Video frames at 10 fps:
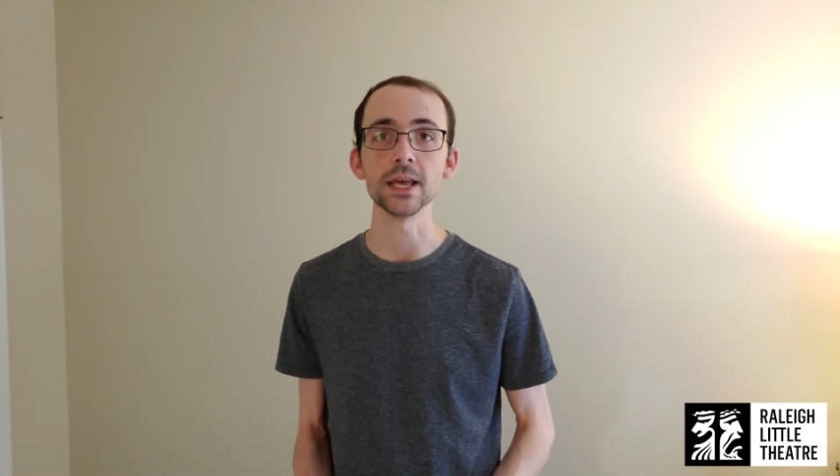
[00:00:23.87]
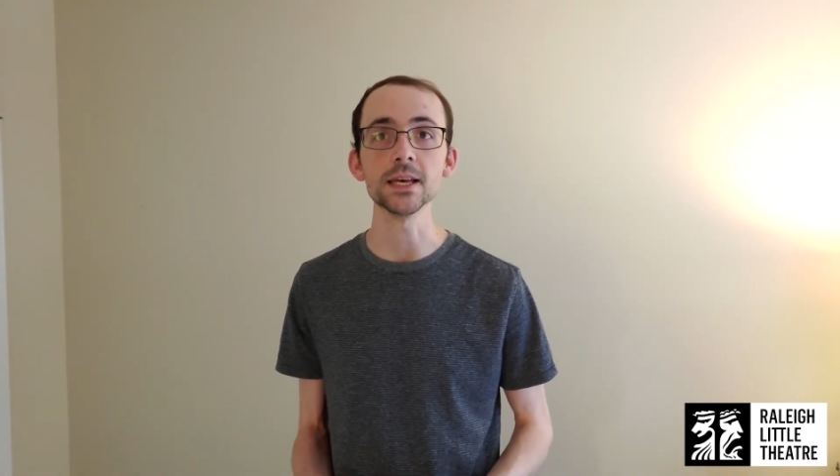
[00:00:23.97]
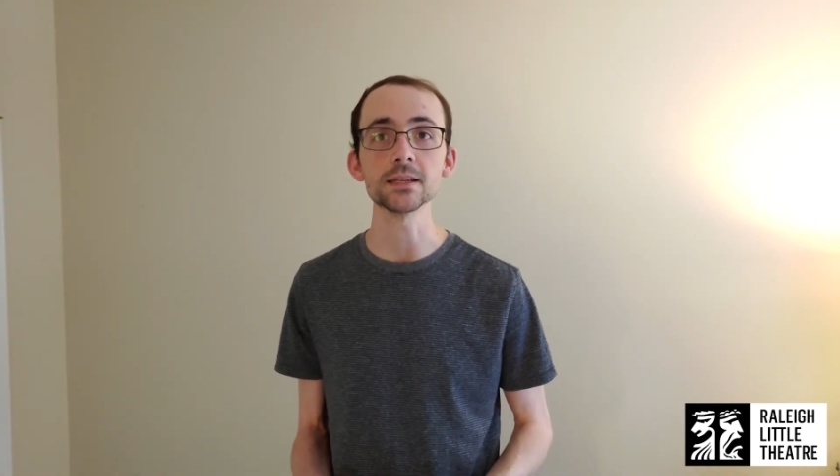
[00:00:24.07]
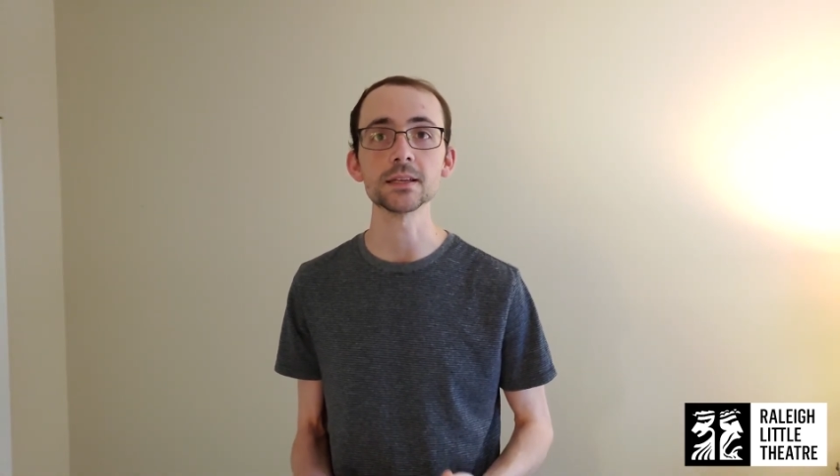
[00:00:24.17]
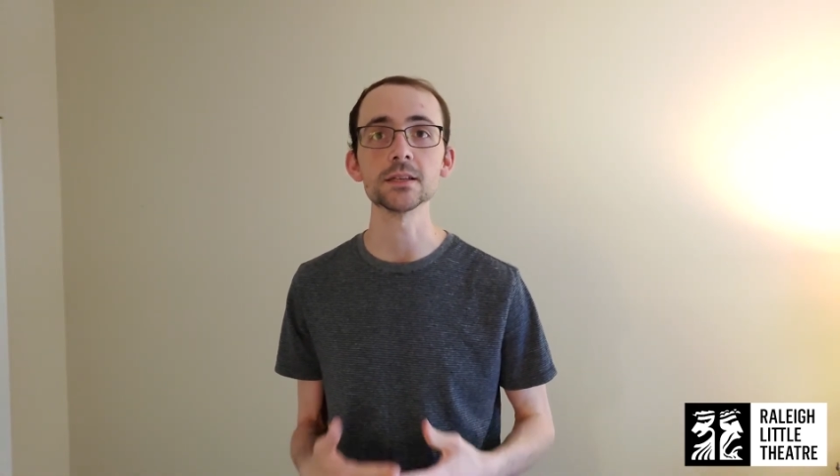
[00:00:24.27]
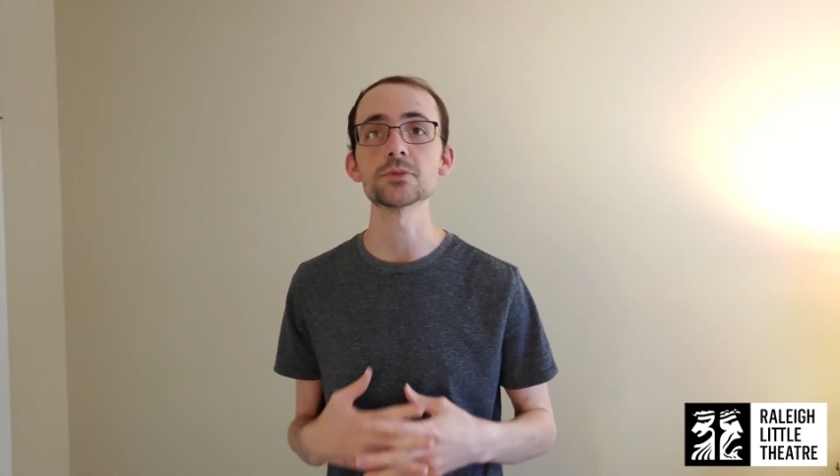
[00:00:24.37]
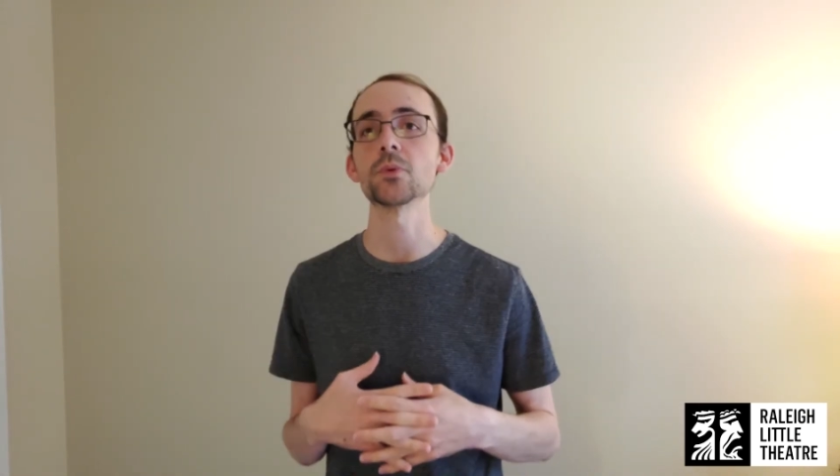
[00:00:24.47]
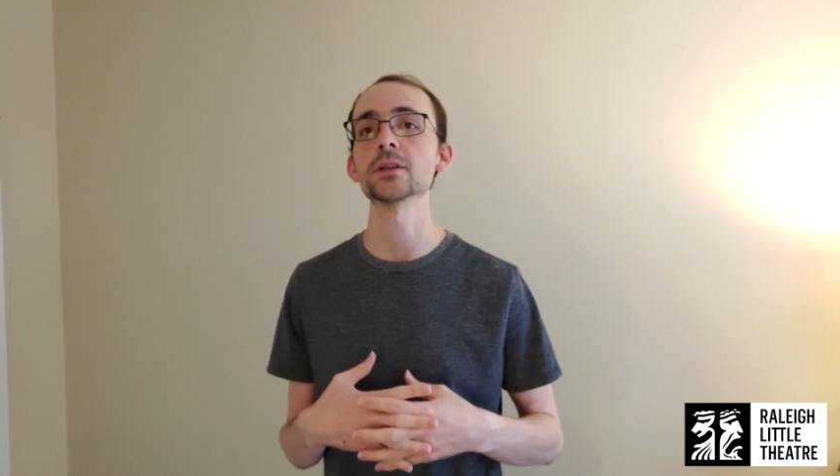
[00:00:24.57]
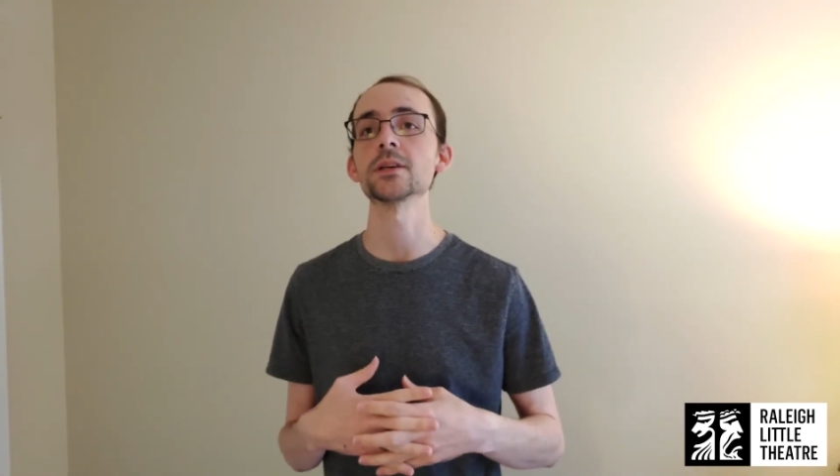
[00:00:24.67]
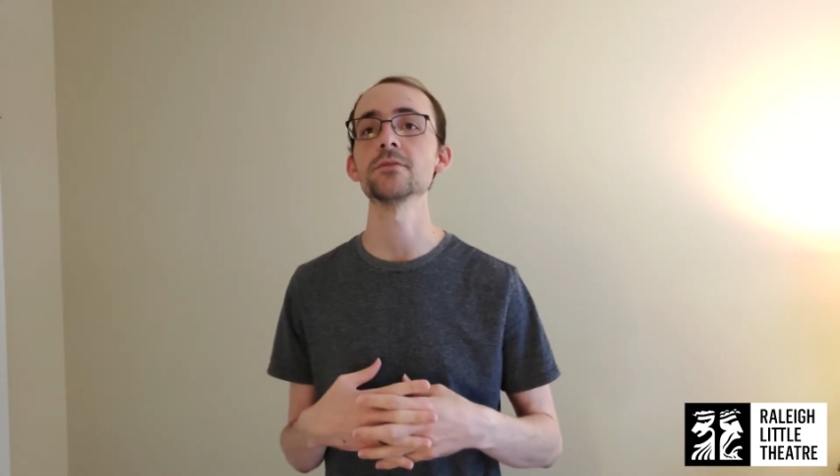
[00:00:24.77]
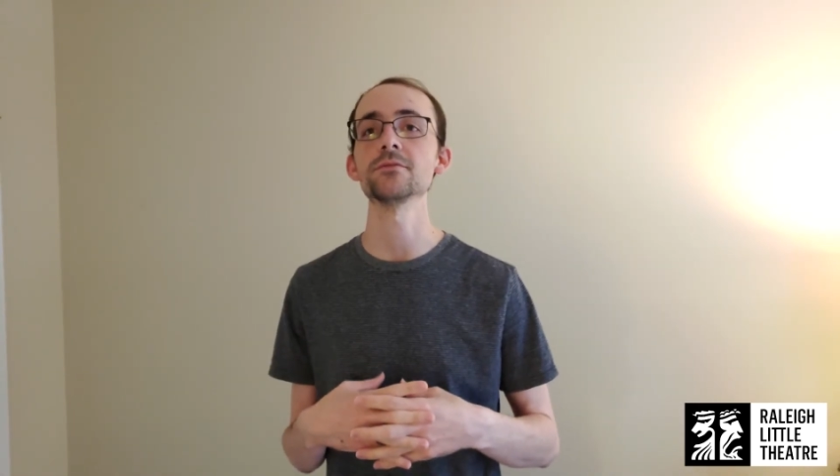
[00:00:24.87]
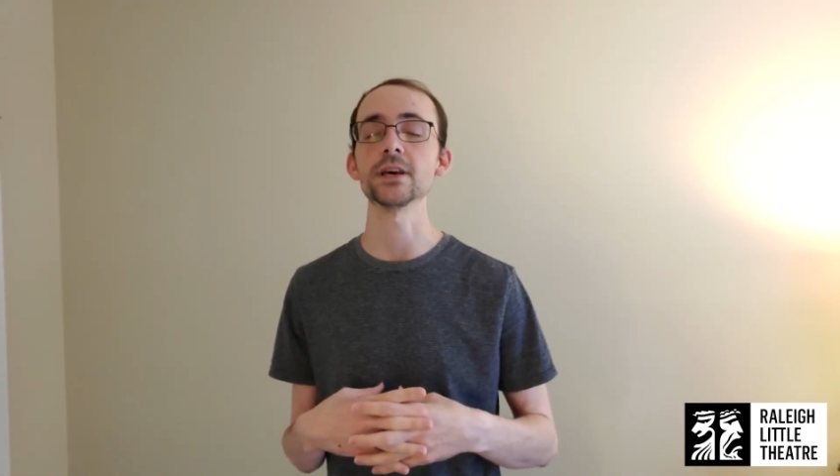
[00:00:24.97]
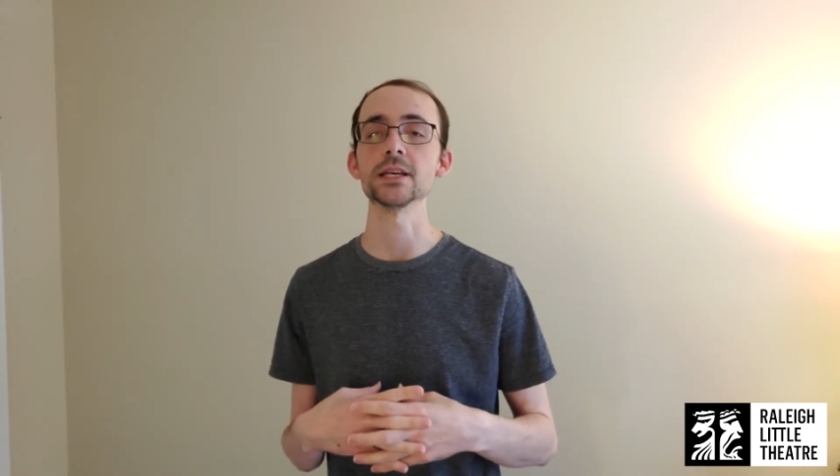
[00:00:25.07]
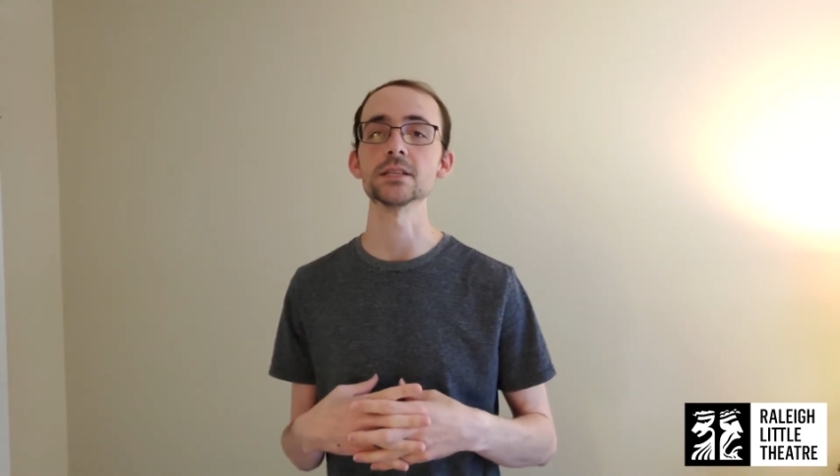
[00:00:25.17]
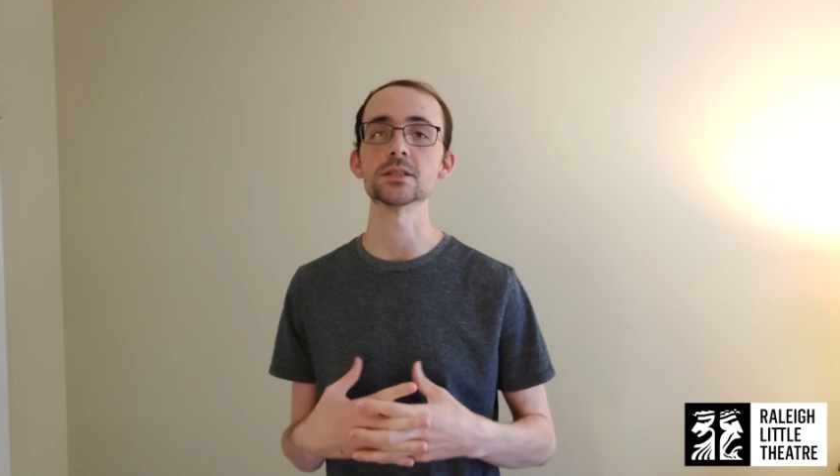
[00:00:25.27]
it is what
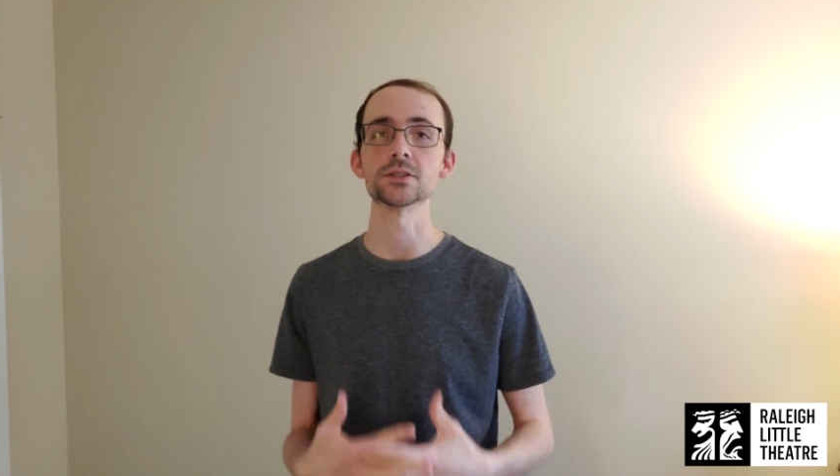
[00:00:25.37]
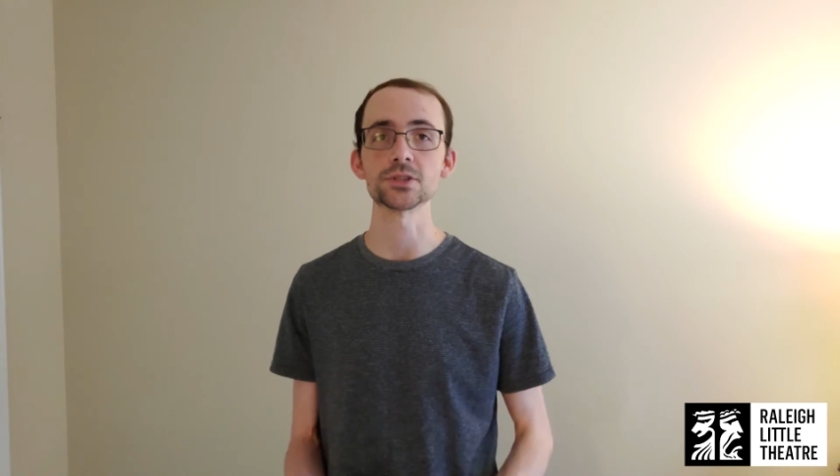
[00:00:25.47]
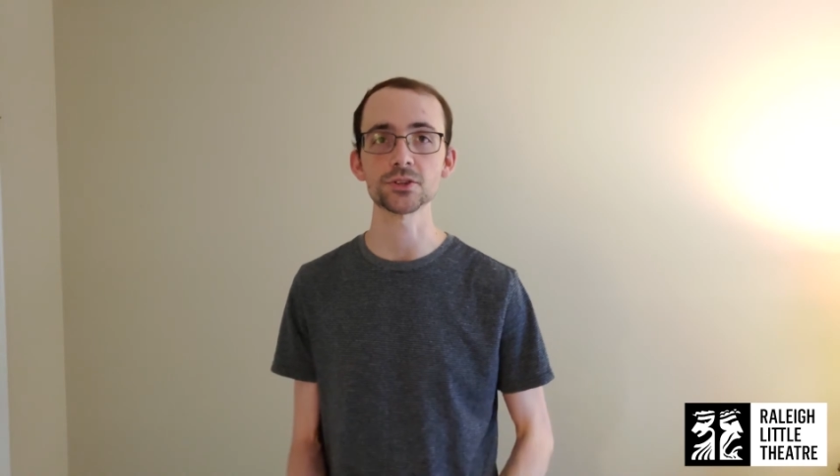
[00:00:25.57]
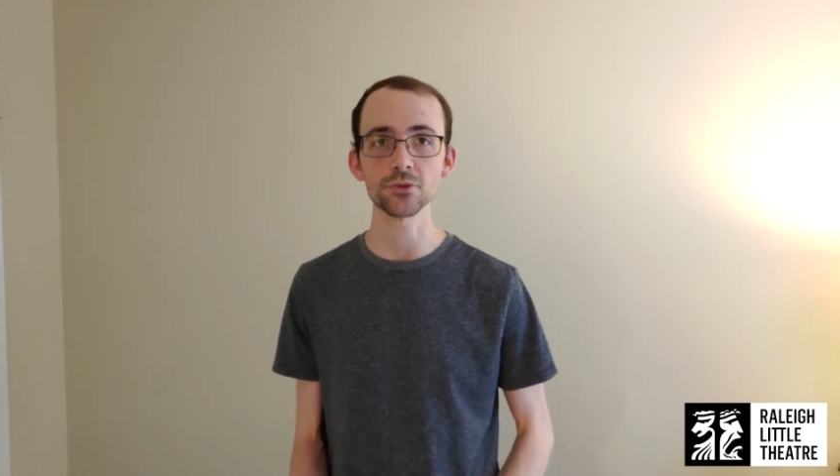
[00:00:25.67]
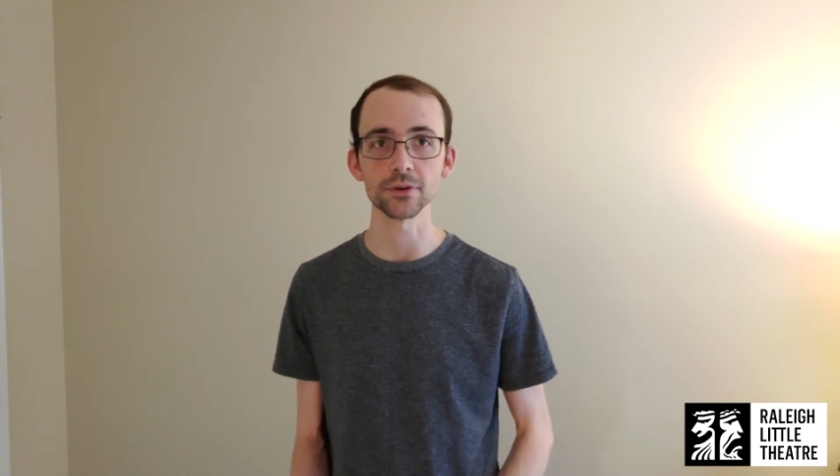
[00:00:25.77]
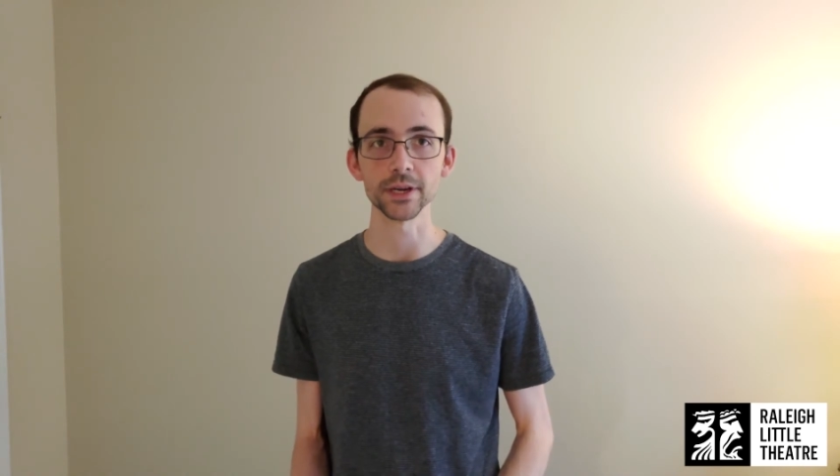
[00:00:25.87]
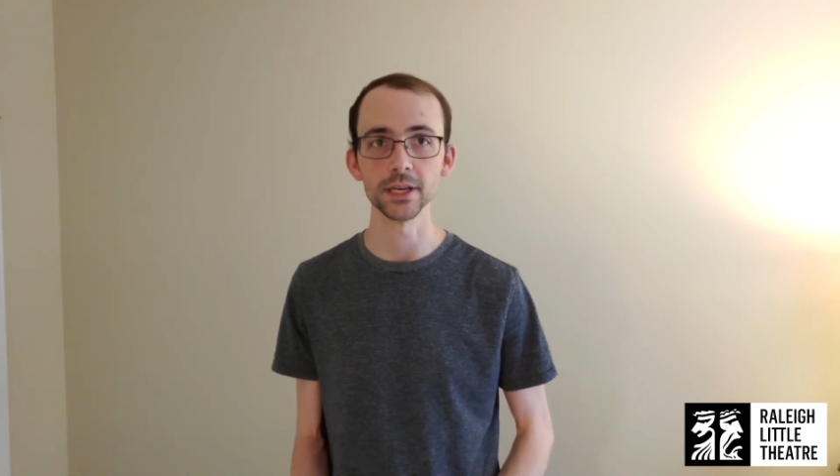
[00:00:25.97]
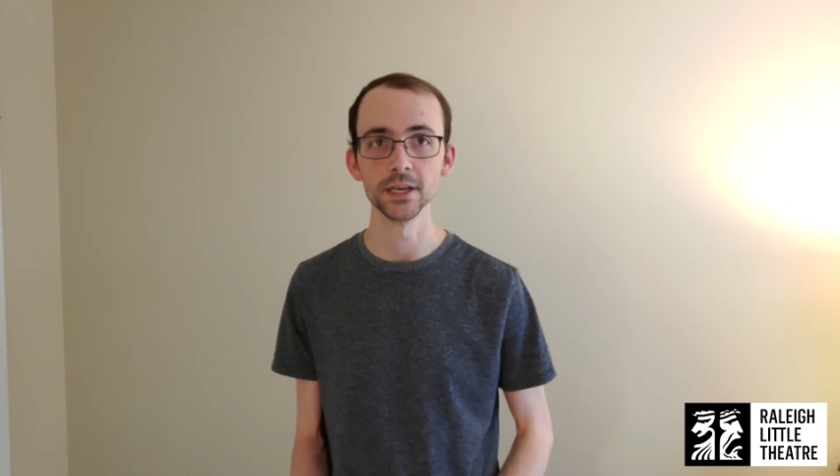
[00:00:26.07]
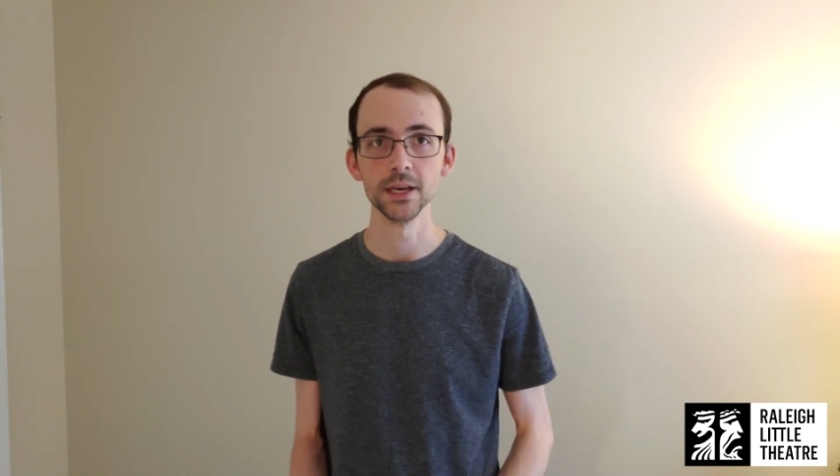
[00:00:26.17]
conveys the story.